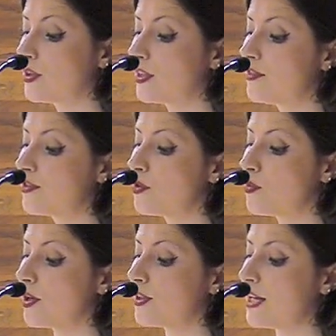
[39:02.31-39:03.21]
to live in a
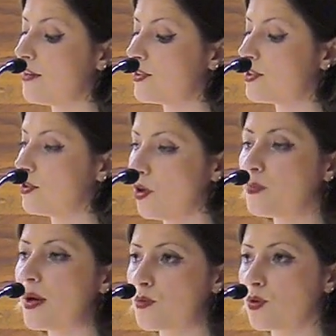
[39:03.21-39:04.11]
world governed
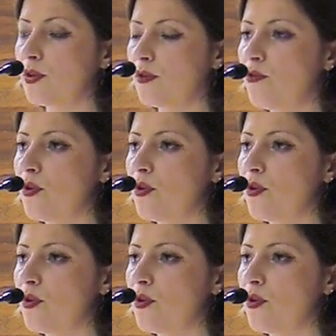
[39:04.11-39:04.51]
not by brutal